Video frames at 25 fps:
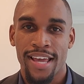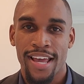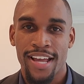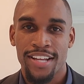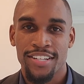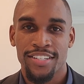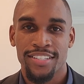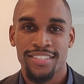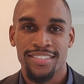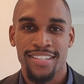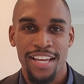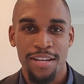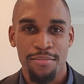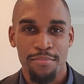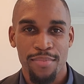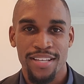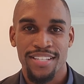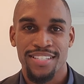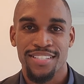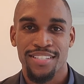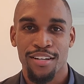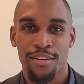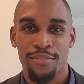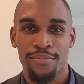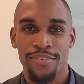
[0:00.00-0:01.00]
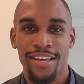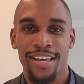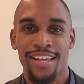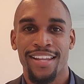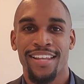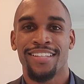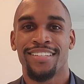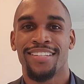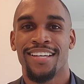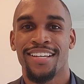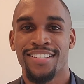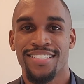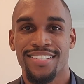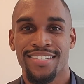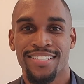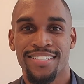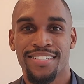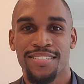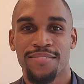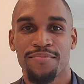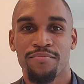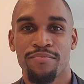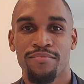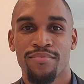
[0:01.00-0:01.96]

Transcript: agent like myself and getting a license.